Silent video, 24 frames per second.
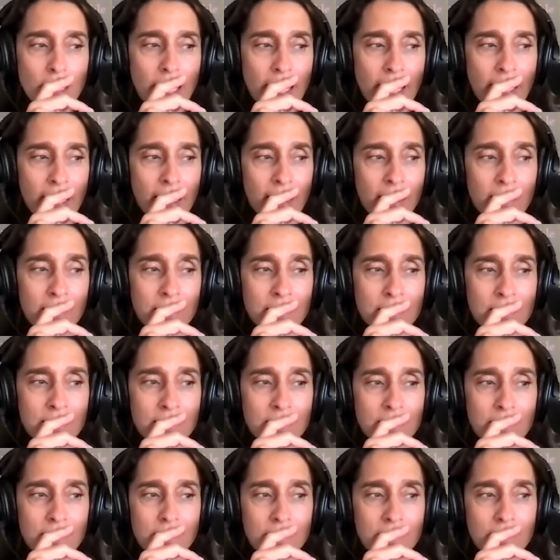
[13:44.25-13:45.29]
and
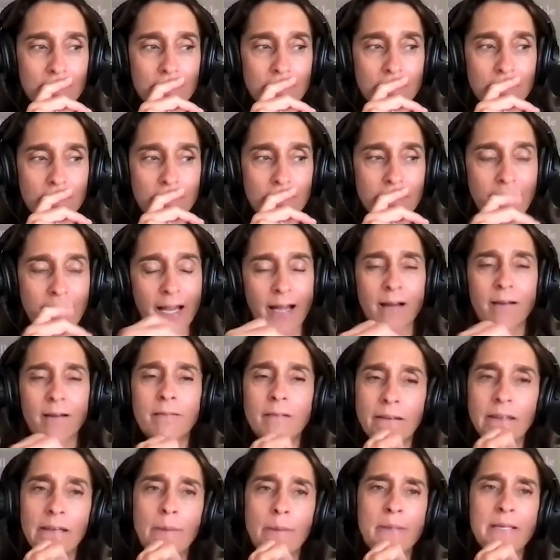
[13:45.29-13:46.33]
yeah,
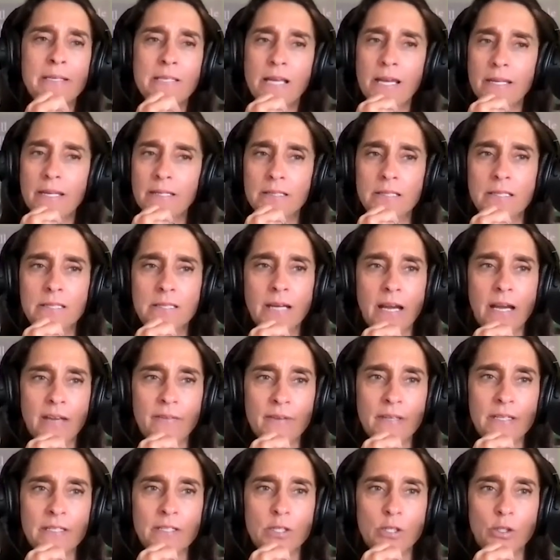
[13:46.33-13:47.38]
and I'm excited to dive
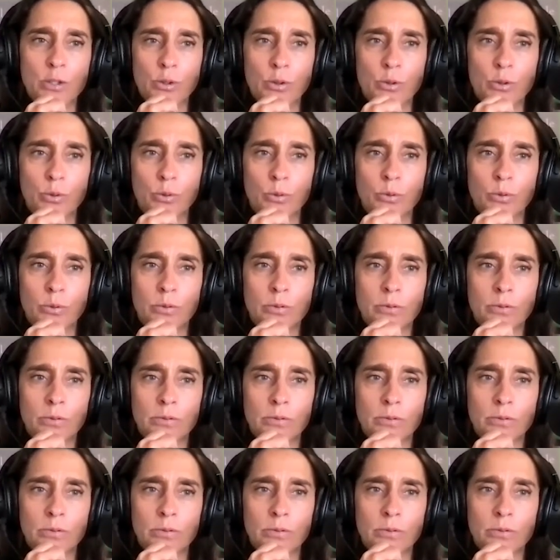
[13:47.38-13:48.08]
into